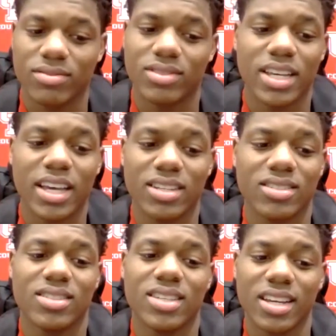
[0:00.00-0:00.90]

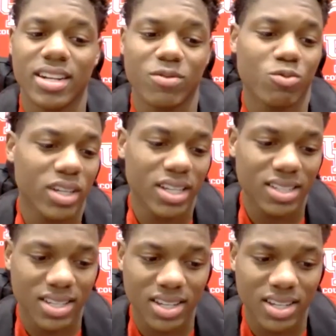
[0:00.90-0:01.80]
taking what he
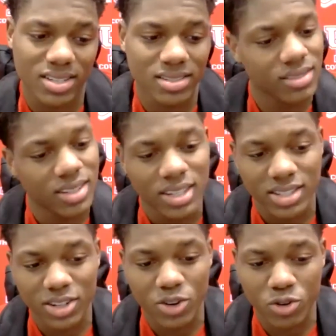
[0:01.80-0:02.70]
said
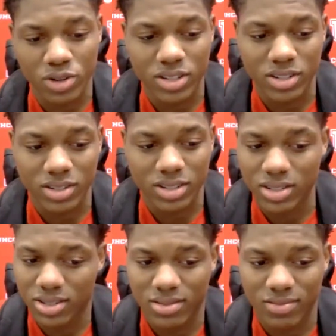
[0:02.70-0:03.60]
to the court,
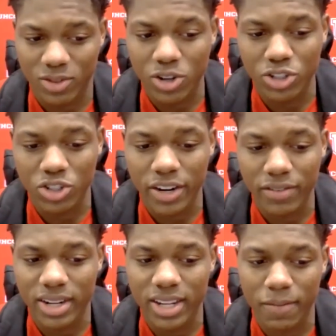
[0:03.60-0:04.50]
just culture
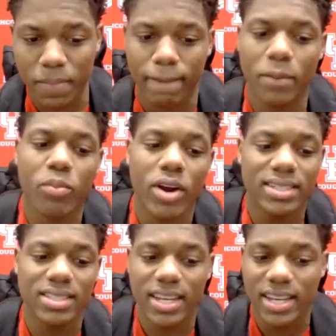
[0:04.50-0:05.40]
every day and
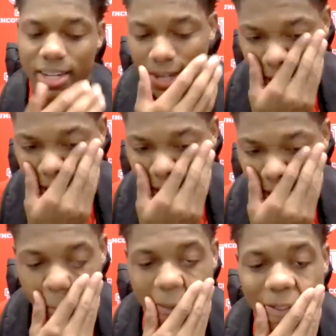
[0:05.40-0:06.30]
practice and in the
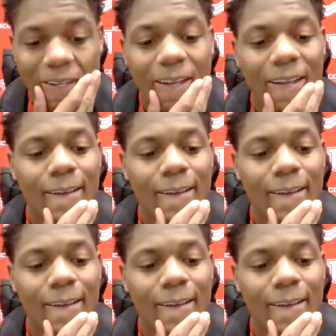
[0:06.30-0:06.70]
game. So.